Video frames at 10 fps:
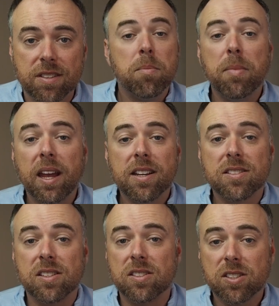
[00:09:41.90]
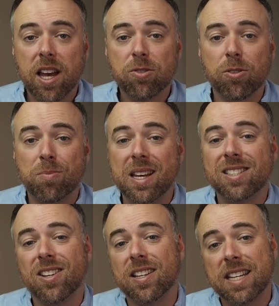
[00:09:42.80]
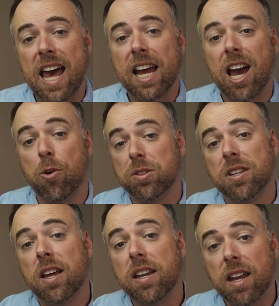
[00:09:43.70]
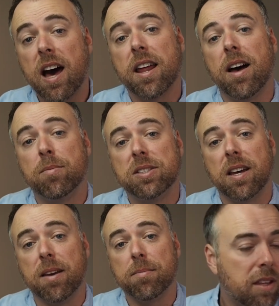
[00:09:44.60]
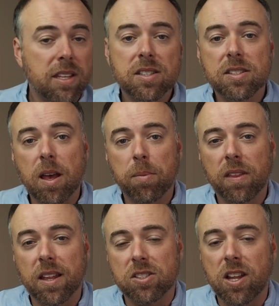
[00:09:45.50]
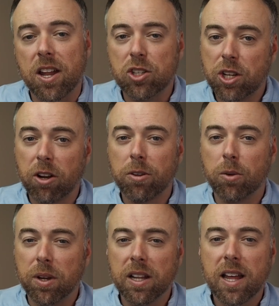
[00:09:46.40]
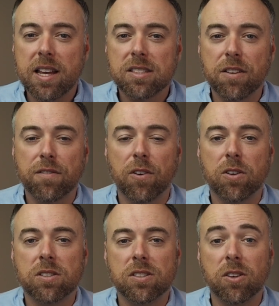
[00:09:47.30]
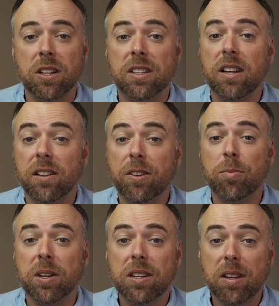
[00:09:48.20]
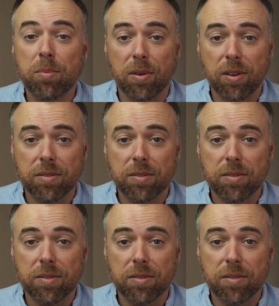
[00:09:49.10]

Maintenance is scheduled based on tack hours, not Hobbs time. This is something that's not generally realized at first until you dig a little bit deeper.